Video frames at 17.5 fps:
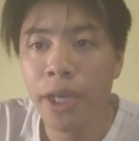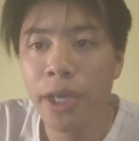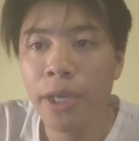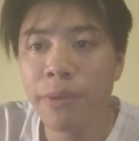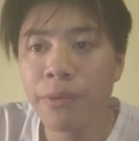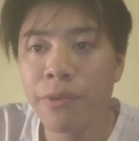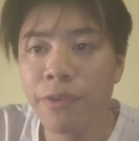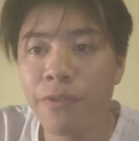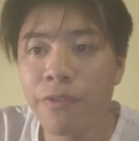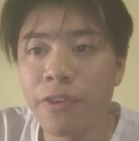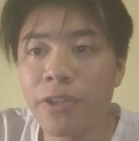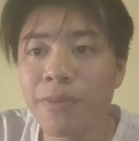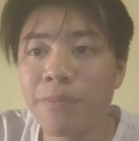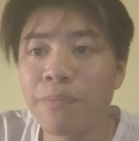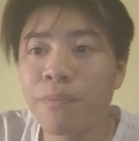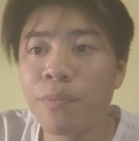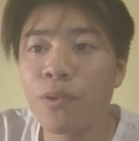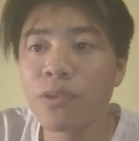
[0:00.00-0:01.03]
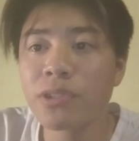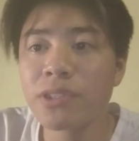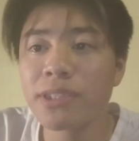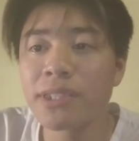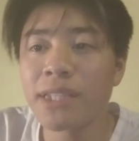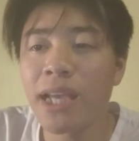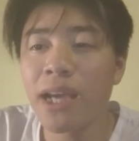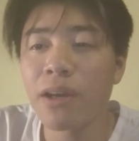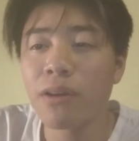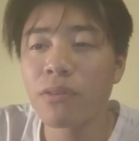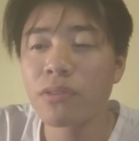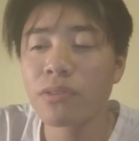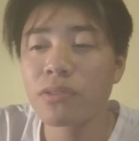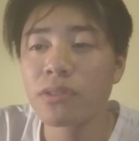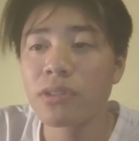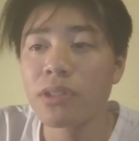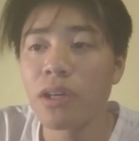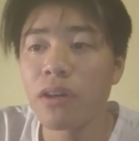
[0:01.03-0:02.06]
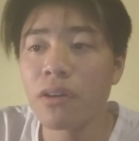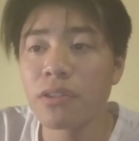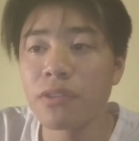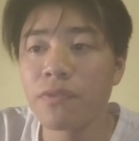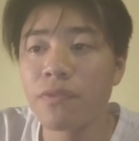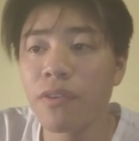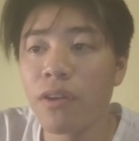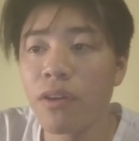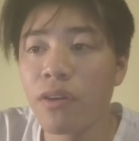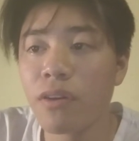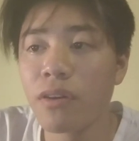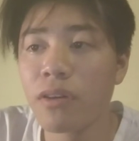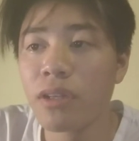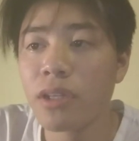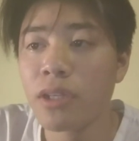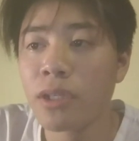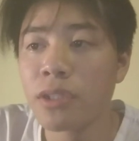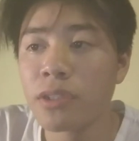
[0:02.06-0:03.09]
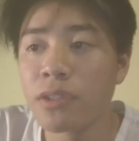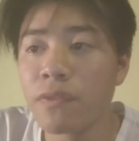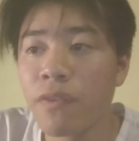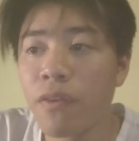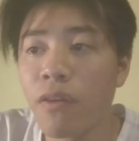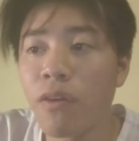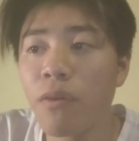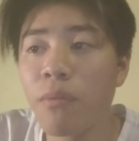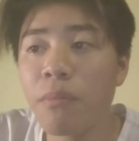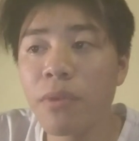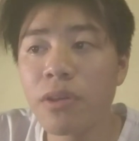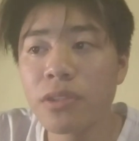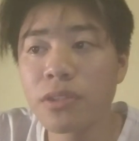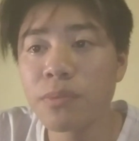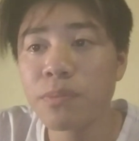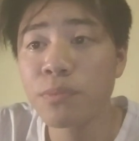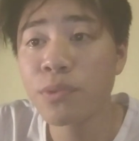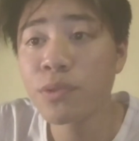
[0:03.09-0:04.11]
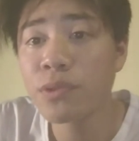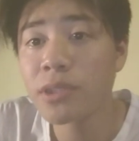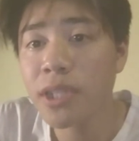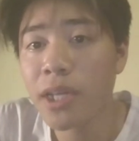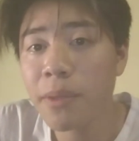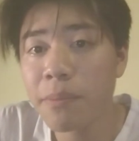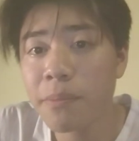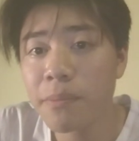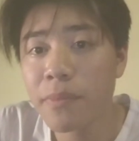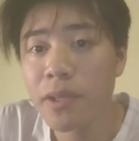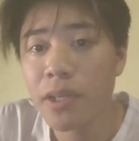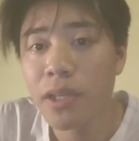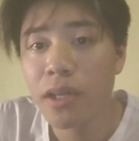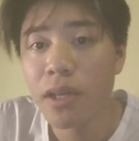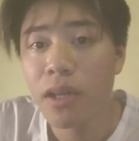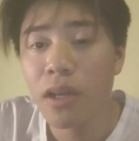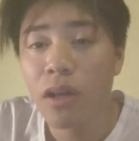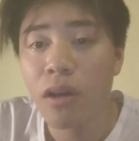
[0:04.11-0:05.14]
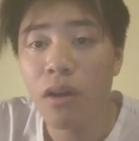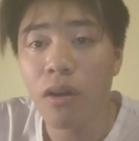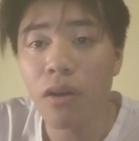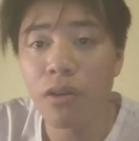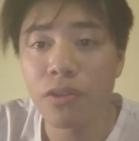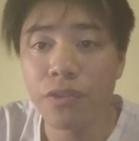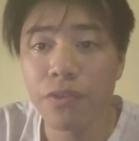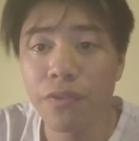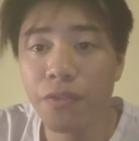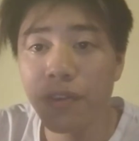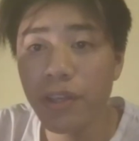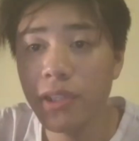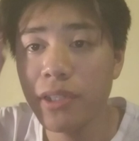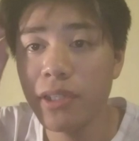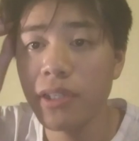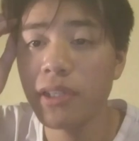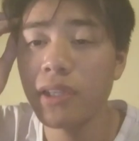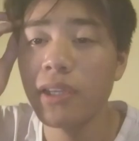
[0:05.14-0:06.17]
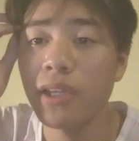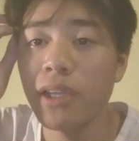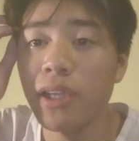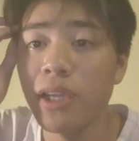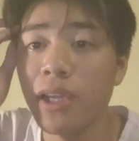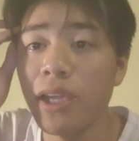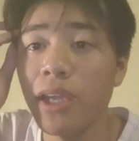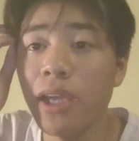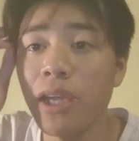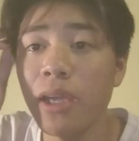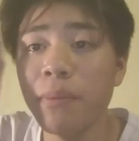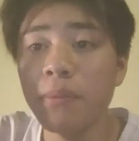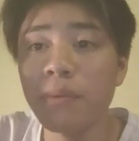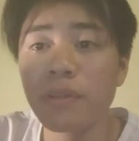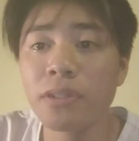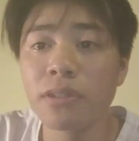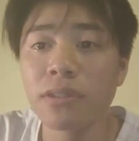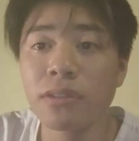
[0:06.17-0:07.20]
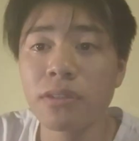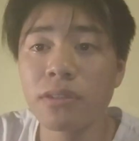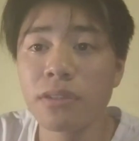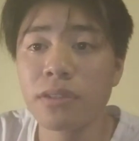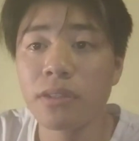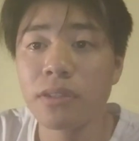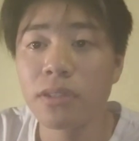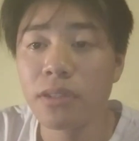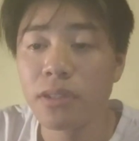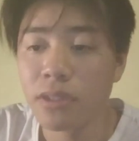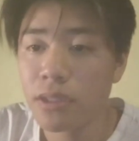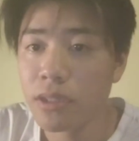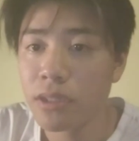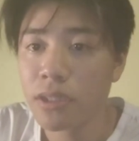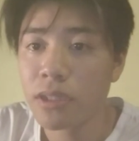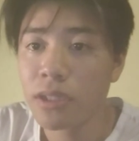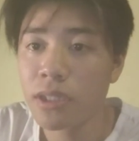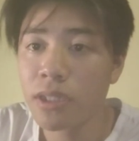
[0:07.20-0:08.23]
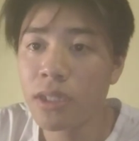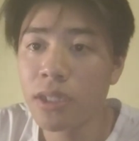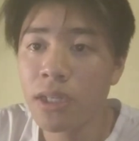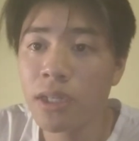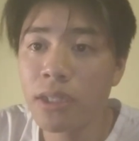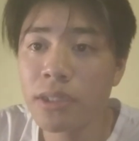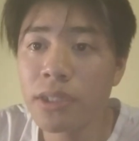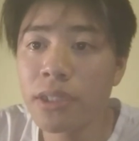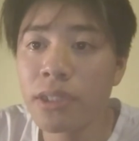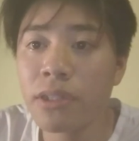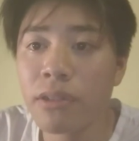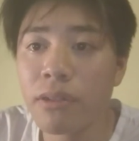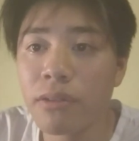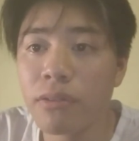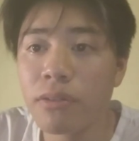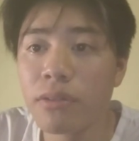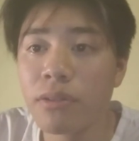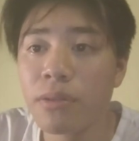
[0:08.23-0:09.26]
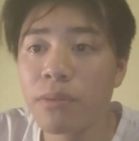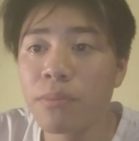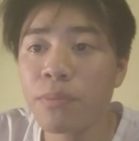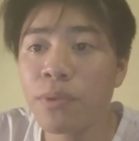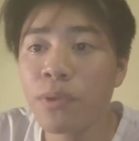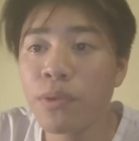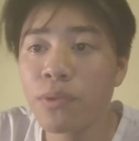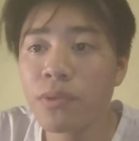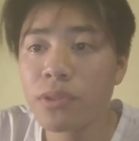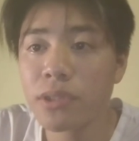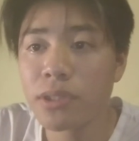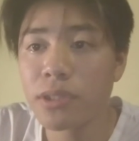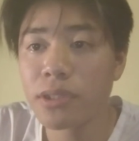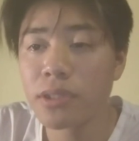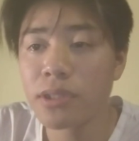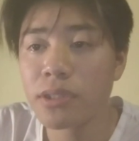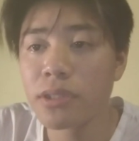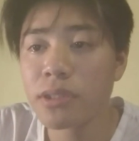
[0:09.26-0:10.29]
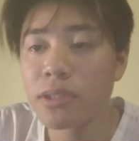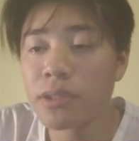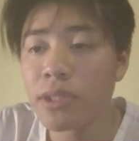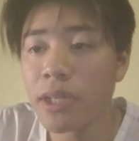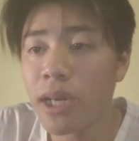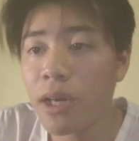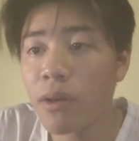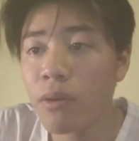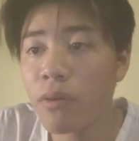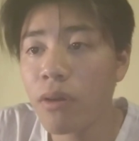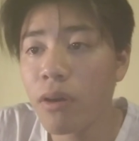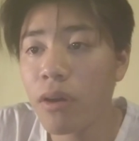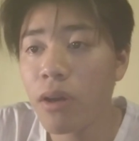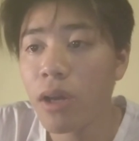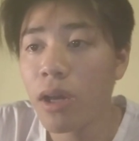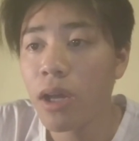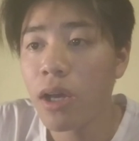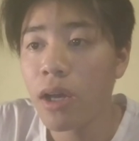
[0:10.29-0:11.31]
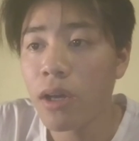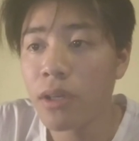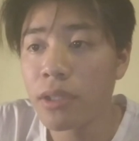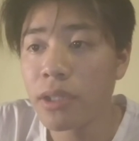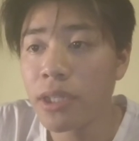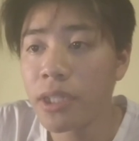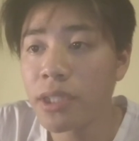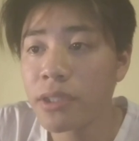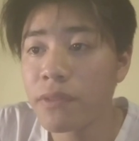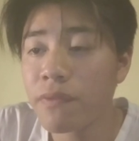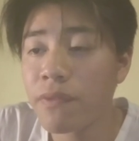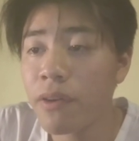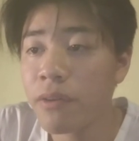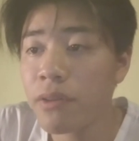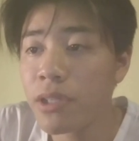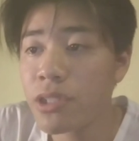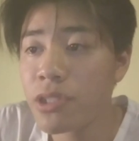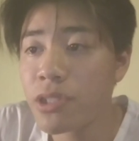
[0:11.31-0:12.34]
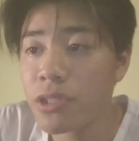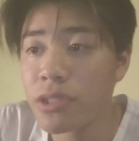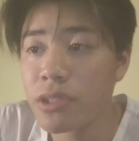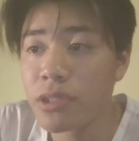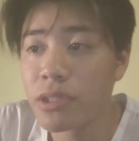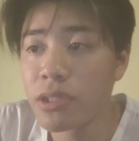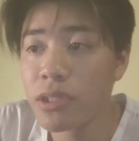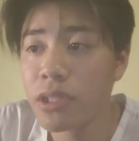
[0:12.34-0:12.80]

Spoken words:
If your feet push down on the floor must push up on your feet. If a cathedral pushes down on its foundations,